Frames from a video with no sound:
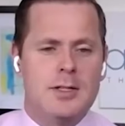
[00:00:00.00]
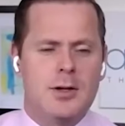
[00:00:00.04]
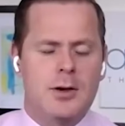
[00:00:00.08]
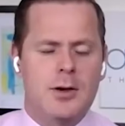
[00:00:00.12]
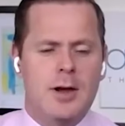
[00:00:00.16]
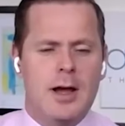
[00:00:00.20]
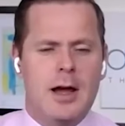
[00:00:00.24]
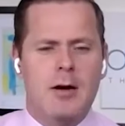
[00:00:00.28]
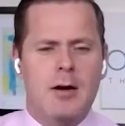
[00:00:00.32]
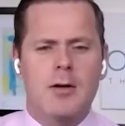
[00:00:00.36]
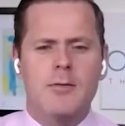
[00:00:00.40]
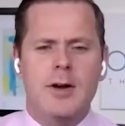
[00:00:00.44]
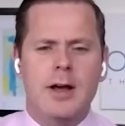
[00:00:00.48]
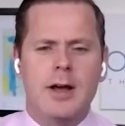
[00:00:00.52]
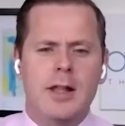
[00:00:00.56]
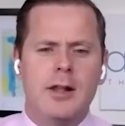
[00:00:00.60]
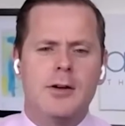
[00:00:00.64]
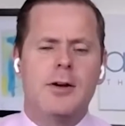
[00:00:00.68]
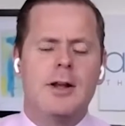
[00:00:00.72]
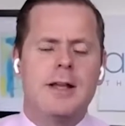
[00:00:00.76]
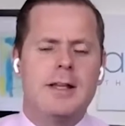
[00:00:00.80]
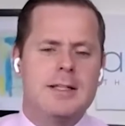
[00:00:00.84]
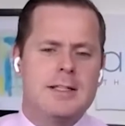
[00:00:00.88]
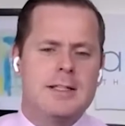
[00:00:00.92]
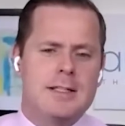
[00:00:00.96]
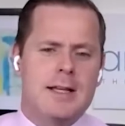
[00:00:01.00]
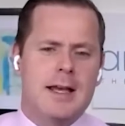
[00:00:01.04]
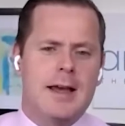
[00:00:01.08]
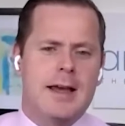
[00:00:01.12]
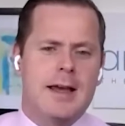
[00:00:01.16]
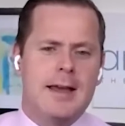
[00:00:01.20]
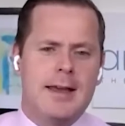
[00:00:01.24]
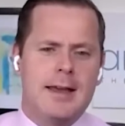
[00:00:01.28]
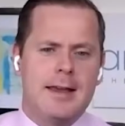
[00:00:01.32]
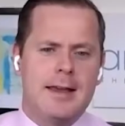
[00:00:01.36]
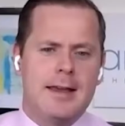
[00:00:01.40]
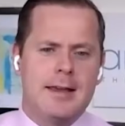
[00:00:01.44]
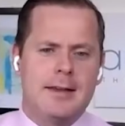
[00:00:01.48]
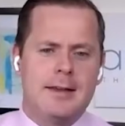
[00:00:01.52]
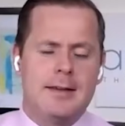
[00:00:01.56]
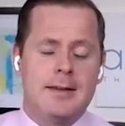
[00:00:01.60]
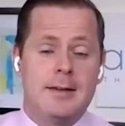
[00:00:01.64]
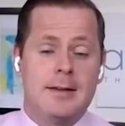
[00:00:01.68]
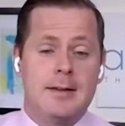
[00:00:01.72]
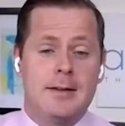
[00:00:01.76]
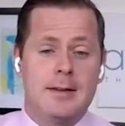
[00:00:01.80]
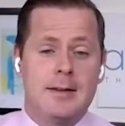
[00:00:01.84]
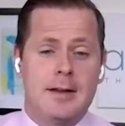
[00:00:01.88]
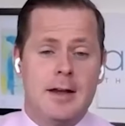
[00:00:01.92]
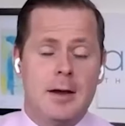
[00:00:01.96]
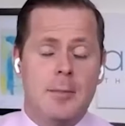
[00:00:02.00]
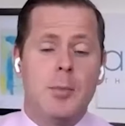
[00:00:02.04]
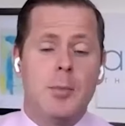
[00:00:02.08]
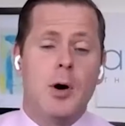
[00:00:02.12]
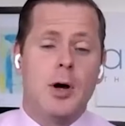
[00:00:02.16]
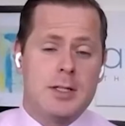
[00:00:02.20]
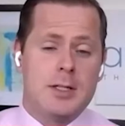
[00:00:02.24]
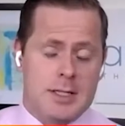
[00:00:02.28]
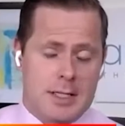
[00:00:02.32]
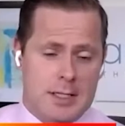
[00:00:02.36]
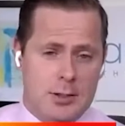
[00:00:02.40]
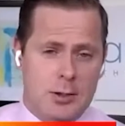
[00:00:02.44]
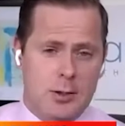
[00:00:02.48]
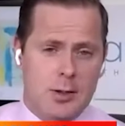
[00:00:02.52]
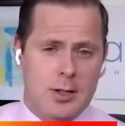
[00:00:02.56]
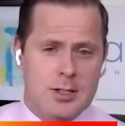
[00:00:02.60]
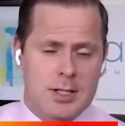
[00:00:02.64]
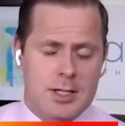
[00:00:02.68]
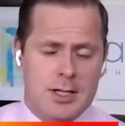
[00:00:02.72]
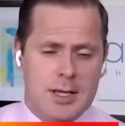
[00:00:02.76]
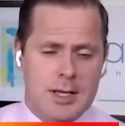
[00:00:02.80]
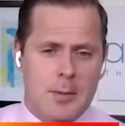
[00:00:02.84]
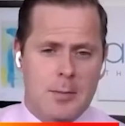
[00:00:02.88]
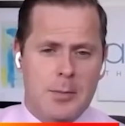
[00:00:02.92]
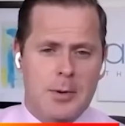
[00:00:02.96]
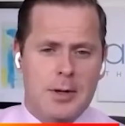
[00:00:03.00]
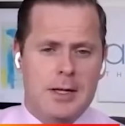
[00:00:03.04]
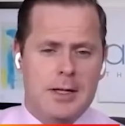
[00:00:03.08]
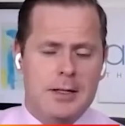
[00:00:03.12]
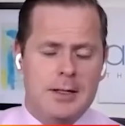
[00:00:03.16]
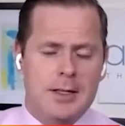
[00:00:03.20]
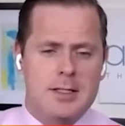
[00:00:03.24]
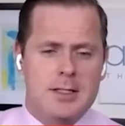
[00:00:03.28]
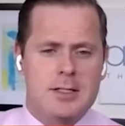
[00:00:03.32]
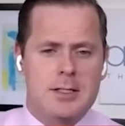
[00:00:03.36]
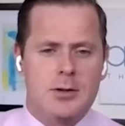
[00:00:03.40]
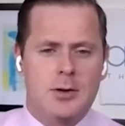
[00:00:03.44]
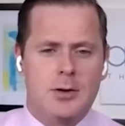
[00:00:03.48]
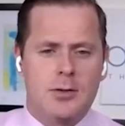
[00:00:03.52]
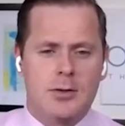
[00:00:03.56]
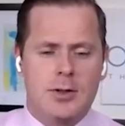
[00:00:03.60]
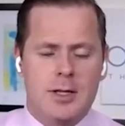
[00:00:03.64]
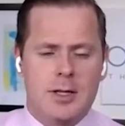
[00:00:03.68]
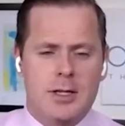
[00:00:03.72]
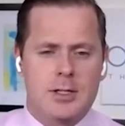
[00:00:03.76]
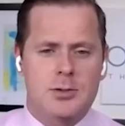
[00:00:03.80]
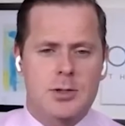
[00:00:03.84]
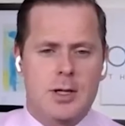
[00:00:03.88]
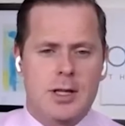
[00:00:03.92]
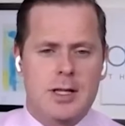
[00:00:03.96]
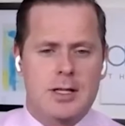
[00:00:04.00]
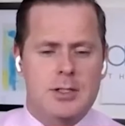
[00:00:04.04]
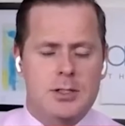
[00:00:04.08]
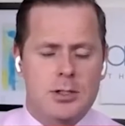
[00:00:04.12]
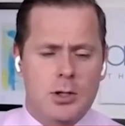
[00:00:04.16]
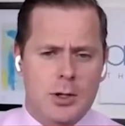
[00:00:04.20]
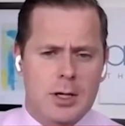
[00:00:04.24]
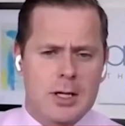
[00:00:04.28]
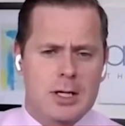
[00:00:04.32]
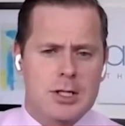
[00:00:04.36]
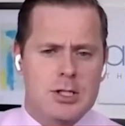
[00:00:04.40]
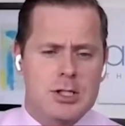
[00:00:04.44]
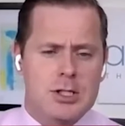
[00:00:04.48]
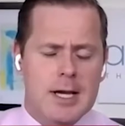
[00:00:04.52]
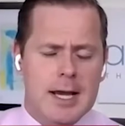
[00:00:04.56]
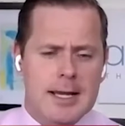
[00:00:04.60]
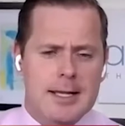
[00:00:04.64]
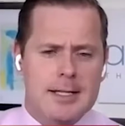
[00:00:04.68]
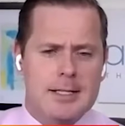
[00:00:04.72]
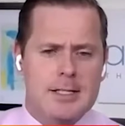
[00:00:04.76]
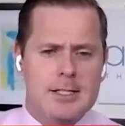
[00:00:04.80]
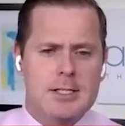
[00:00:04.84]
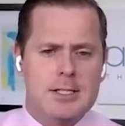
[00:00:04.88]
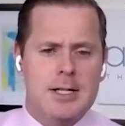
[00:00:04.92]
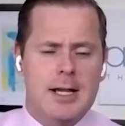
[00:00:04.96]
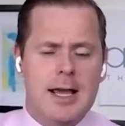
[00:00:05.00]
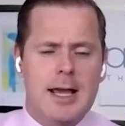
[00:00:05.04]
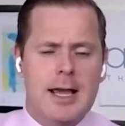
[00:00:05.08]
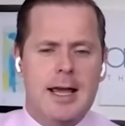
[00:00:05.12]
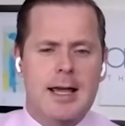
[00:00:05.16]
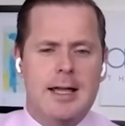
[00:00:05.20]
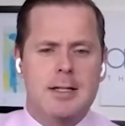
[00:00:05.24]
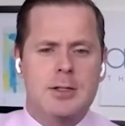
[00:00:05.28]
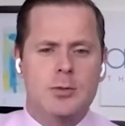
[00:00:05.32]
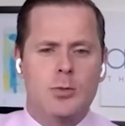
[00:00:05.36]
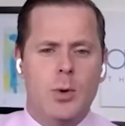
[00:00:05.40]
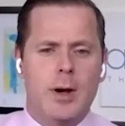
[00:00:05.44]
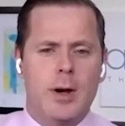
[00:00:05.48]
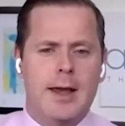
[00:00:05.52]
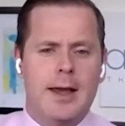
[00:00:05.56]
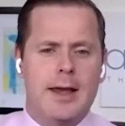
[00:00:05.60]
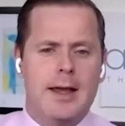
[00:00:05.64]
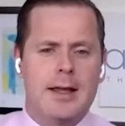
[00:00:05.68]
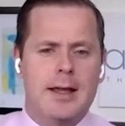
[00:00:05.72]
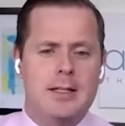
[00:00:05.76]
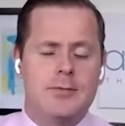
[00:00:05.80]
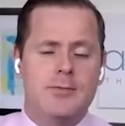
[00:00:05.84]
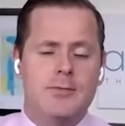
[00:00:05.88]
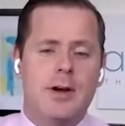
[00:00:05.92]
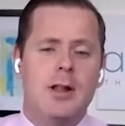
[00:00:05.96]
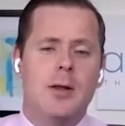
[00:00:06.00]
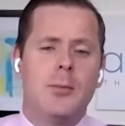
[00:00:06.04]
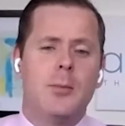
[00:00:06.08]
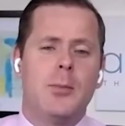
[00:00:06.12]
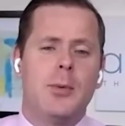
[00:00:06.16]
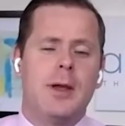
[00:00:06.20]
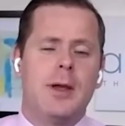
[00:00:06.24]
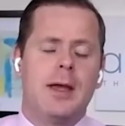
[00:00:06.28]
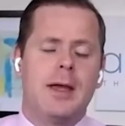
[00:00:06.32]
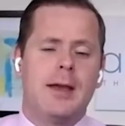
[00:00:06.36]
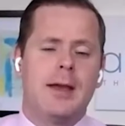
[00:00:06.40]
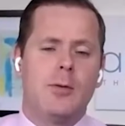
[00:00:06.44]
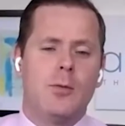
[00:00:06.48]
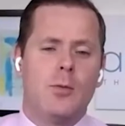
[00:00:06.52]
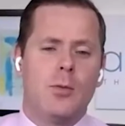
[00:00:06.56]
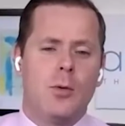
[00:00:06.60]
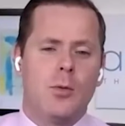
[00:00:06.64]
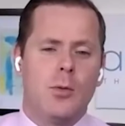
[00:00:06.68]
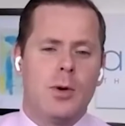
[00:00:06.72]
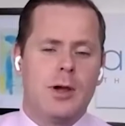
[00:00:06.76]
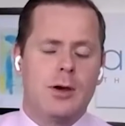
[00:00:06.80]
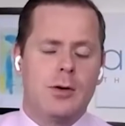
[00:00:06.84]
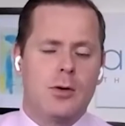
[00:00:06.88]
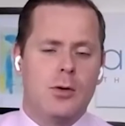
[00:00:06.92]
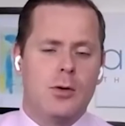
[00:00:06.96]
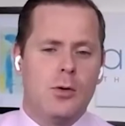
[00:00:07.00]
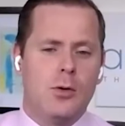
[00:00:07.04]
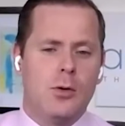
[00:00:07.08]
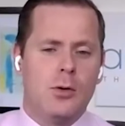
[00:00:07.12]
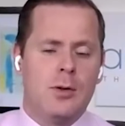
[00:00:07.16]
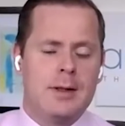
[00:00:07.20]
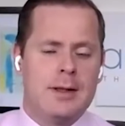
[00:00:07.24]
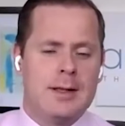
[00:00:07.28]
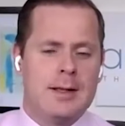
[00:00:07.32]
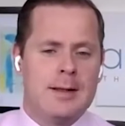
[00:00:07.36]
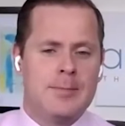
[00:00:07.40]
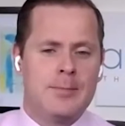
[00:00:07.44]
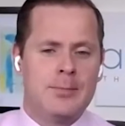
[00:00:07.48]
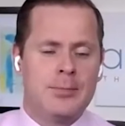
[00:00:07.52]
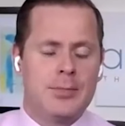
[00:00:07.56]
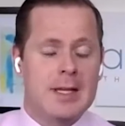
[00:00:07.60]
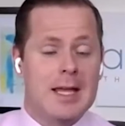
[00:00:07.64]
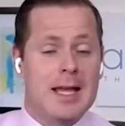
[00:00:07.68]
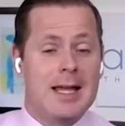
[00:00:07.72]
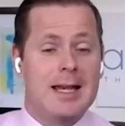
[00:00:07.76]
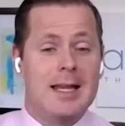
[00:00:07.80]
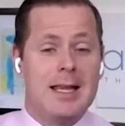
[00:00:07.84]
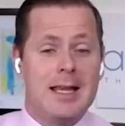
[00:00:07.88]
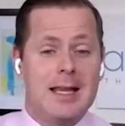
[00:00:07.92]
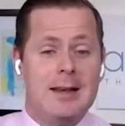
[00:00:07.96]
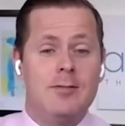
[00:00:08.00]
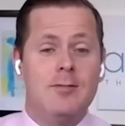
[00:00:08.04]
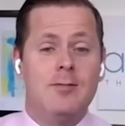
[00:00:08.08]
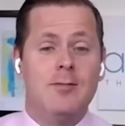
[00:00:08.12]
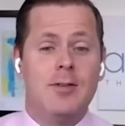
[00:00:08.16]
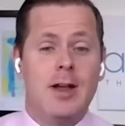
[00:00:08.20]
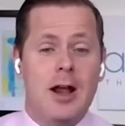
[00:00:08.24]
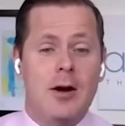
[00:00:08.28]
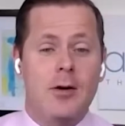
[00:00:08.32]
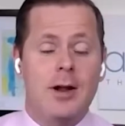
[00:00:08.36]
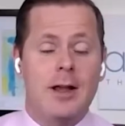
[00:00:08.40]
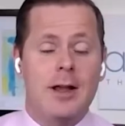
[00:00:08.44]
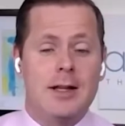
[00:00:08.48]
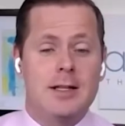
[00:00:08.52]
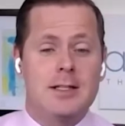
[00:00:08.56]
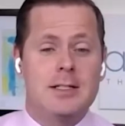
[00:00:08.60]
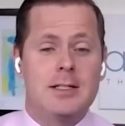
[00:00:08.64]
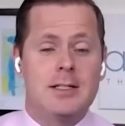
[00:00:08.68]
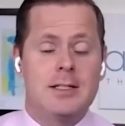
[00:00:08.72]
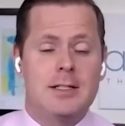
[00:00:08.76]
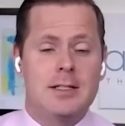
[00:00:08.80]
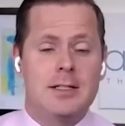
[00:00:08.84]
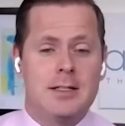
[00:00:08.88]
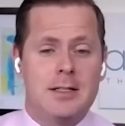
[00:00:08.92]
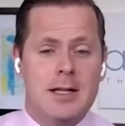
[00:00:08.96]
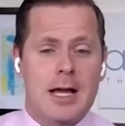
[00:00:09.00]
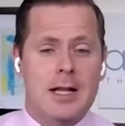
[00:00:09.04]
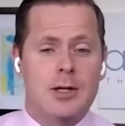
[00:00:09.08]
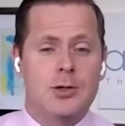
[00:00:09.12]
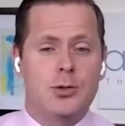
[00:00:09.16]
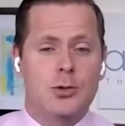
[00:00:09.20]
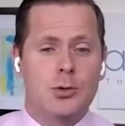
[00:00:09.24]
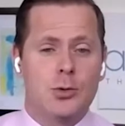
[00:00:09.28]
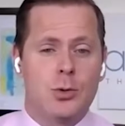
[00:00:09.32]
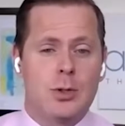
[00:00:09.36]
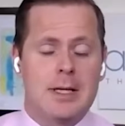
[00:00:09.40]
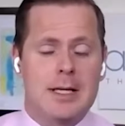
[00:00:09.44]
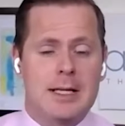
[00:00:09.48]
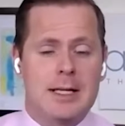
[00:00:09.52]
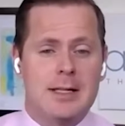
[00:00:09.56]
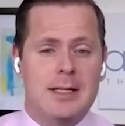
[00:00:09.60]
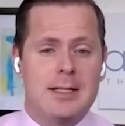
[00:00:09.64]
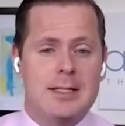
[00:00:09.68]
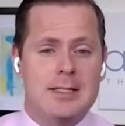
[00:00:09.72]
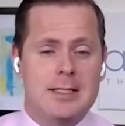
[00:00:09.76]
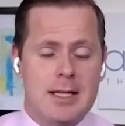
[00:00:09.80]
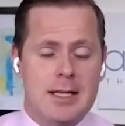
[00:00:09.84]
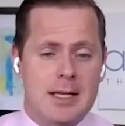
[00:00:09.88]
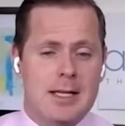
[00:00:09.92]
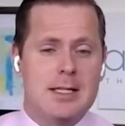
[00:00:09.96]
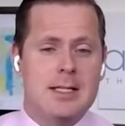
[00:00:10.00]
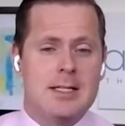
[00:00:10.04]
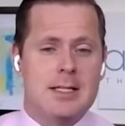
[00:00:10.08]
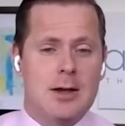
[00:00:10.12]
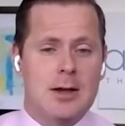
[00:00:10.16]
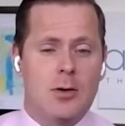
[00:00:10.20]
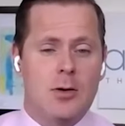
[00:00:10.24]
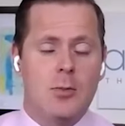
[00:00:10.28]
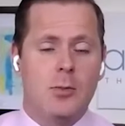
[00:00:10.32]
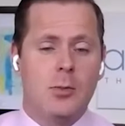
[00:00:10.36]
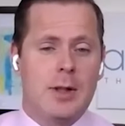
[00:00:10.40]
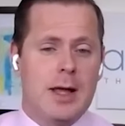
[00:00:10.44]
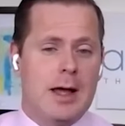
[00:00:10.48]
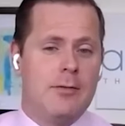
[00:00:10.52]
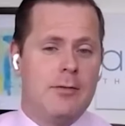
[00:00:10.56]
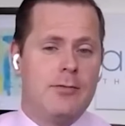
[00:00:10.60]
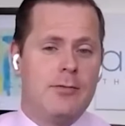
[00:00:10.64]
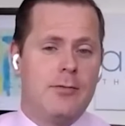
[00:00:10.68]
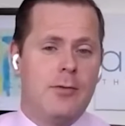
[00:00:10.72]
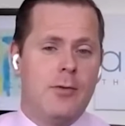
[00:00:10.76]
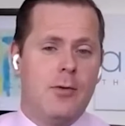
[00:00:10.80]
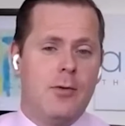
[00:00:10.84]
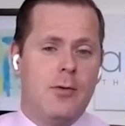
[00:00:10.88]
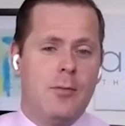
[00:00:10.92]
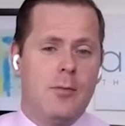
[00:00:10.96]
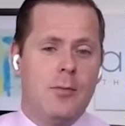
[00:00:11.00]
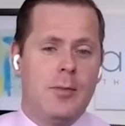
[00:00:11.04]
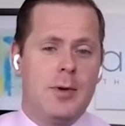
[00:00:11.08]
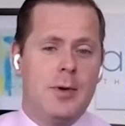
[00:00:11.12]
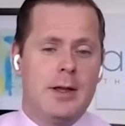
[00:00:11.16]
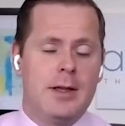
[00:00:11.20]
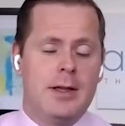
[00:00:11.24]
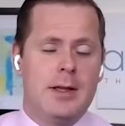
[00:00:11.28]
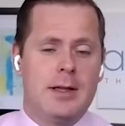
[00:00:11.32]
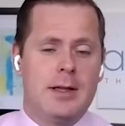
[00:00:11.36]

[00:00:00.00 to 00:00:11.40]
So Arovella is a biotechnology company listed on the Australian Stock Exchange, and we're developing what we call an invariant natural killer T-cell platform